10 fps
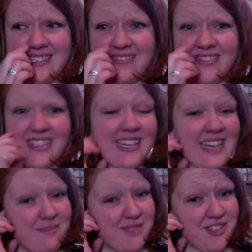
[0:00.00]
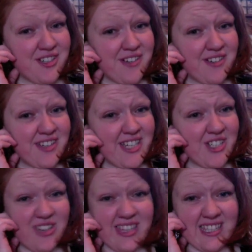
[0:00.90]
I'm sure you're really
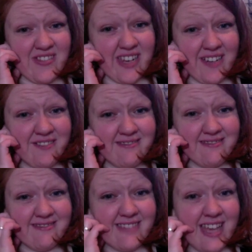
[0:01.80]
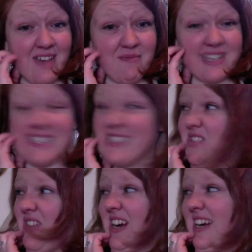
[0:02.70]
enjoying this video, because it's
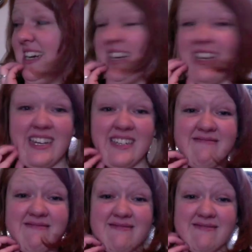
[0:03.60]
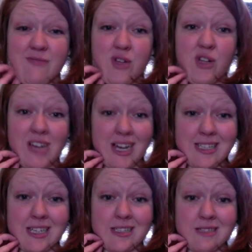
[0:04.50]
very full of content.